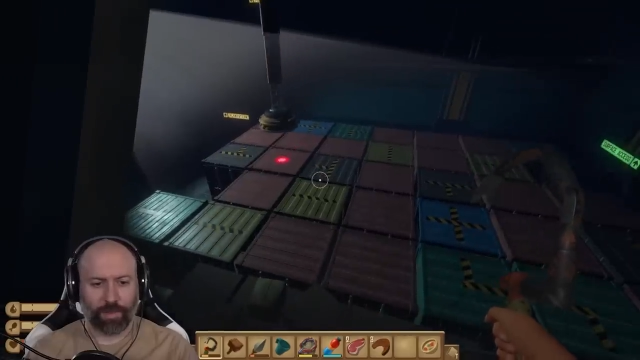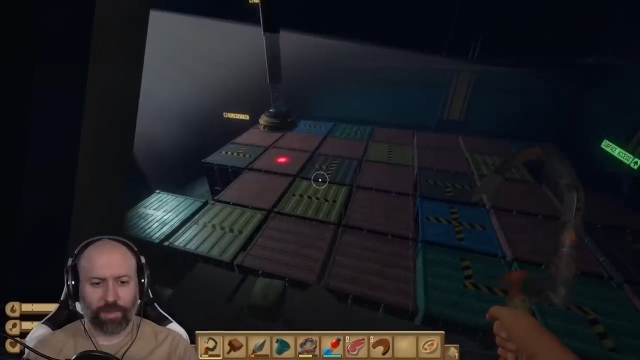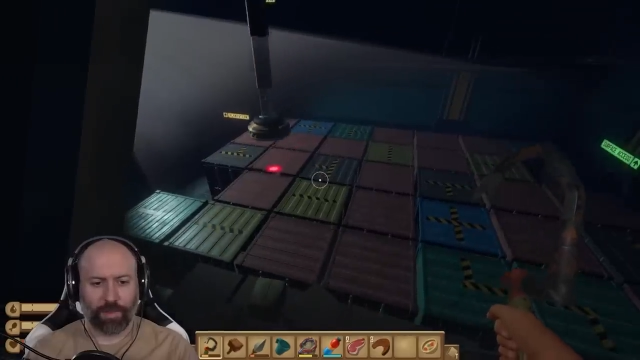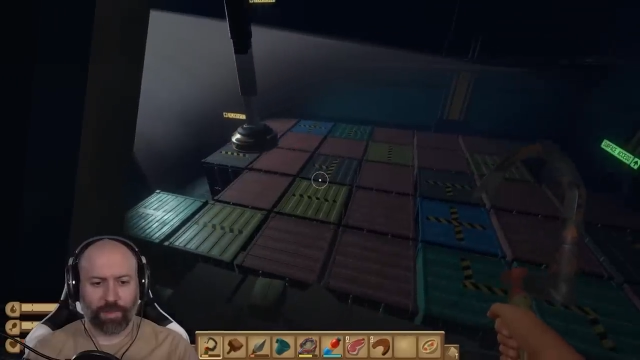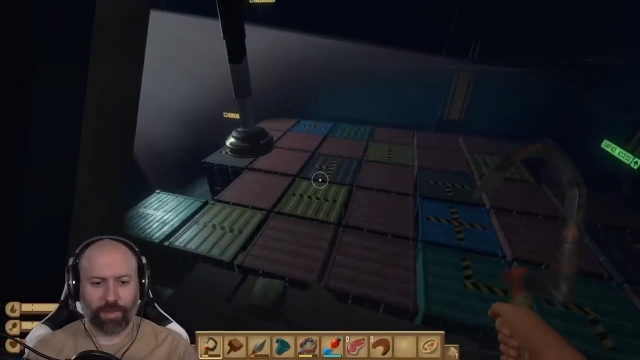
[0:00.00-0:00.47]

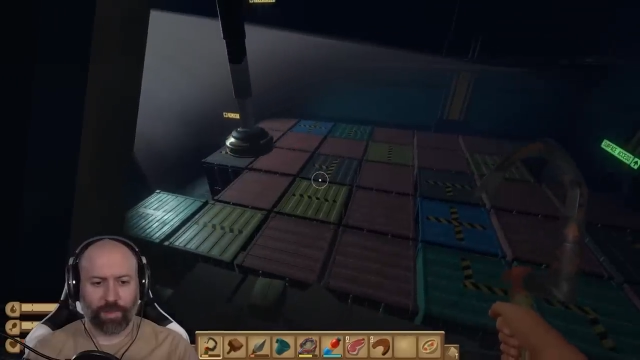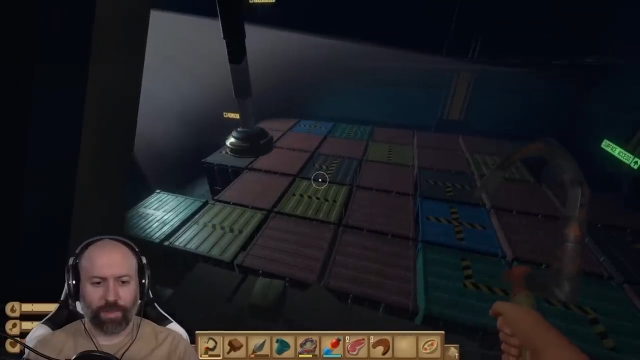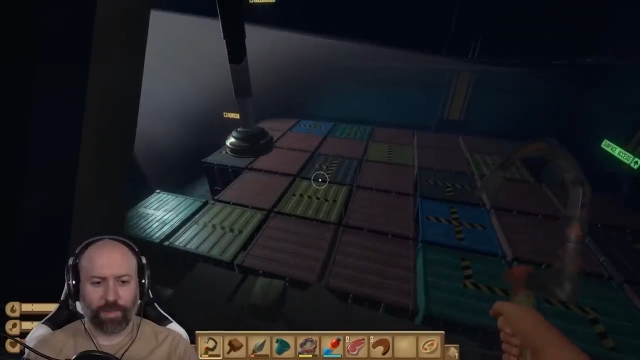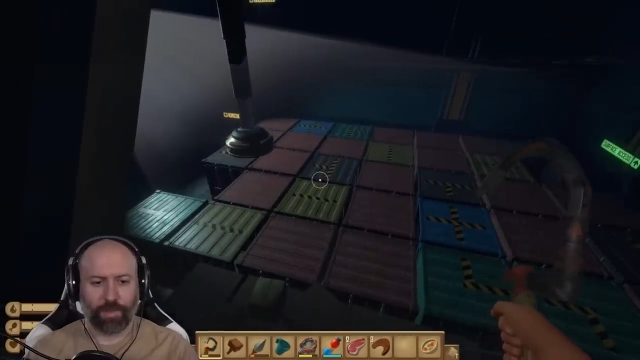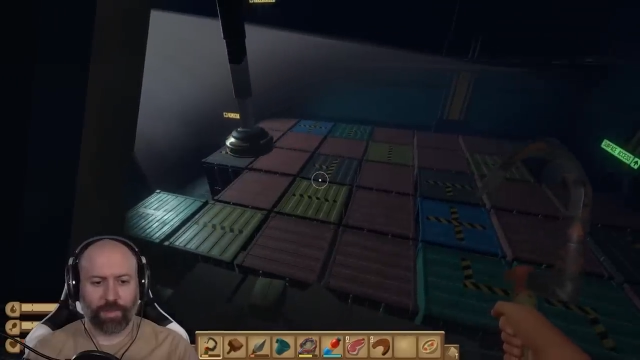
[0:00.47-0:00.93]

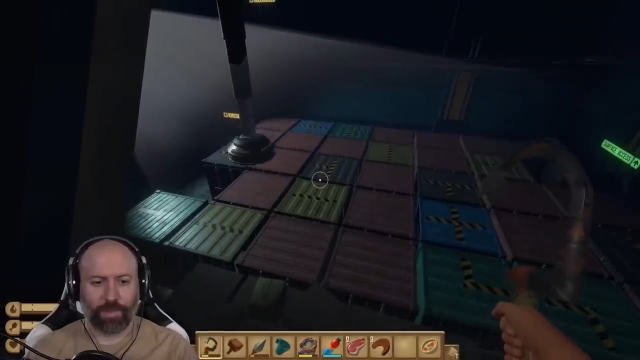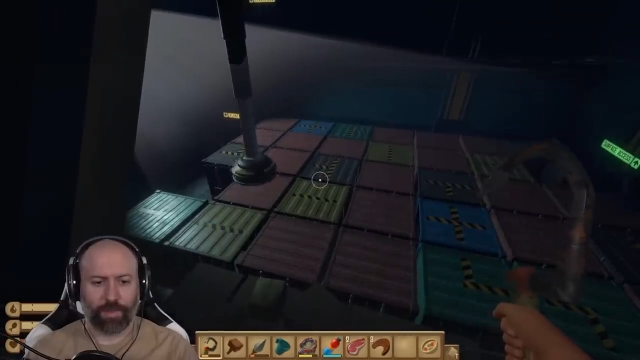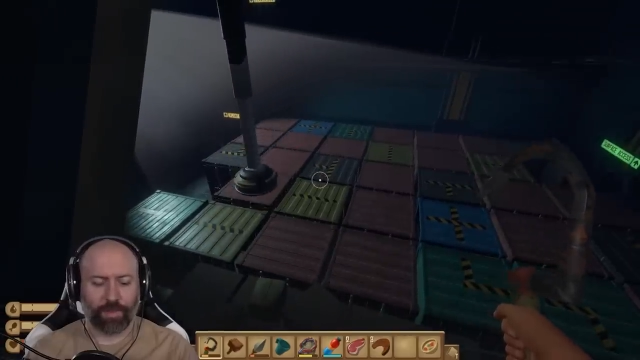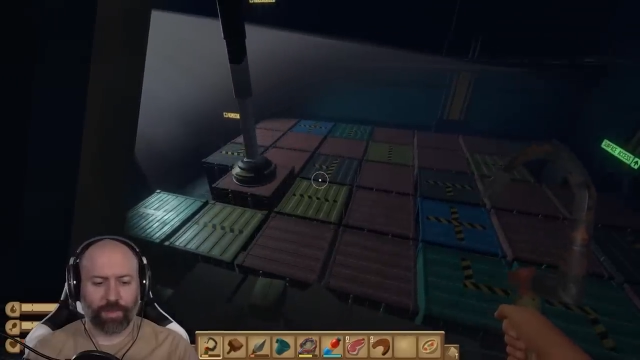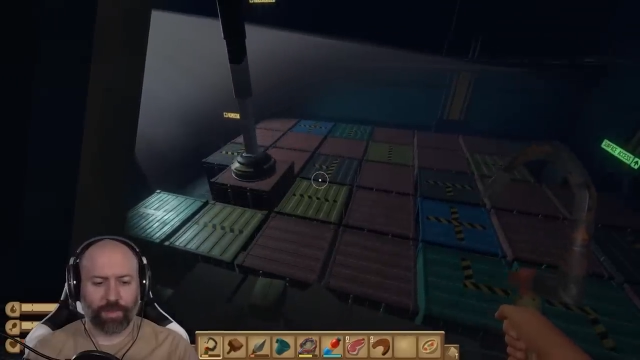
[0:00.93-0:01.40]

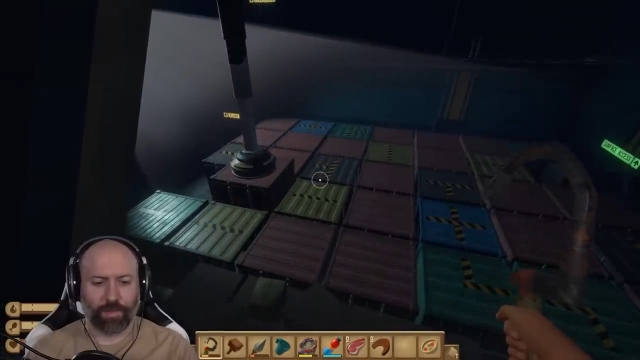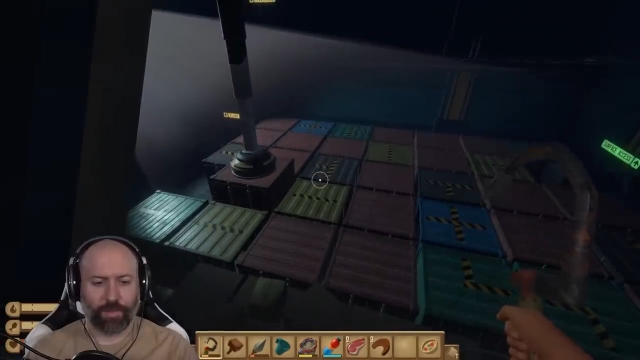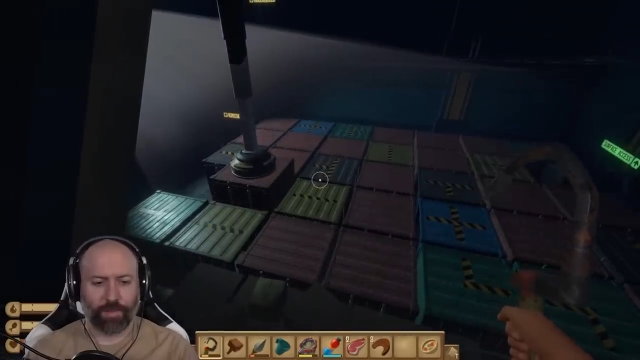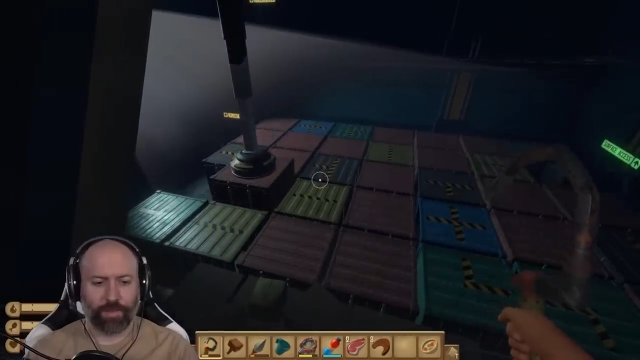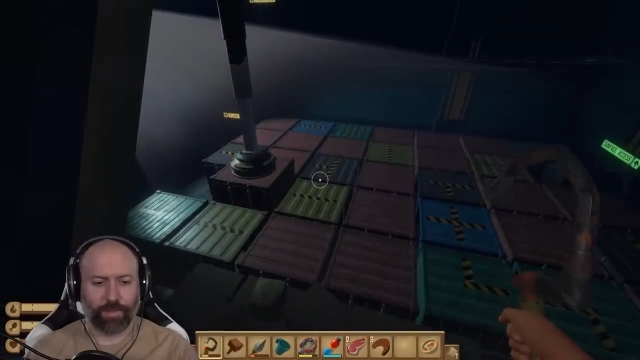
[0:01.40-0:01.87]

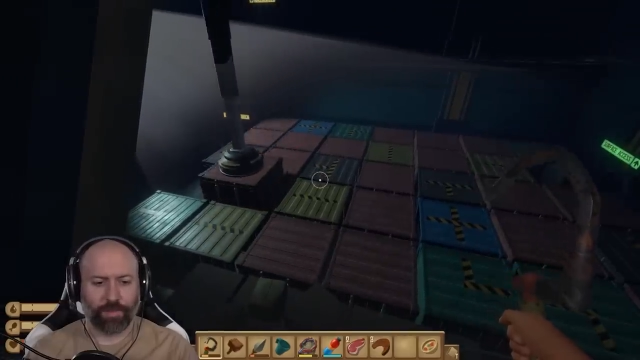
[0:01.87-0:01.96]
(silence)